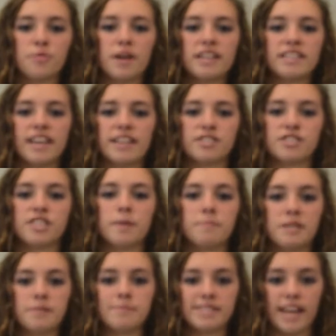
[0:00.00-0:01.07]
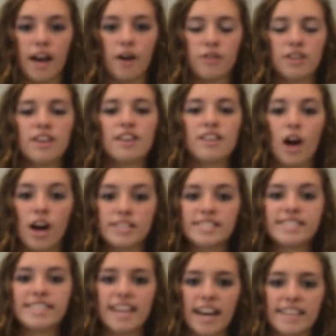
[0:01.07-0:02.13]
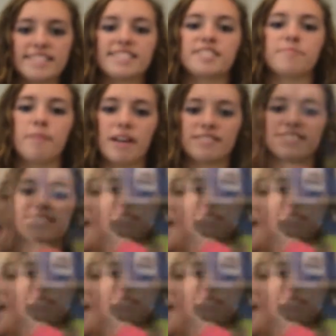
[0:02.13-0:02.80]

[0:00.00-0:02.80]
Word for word: radiation that beams down, causing the ice to melt.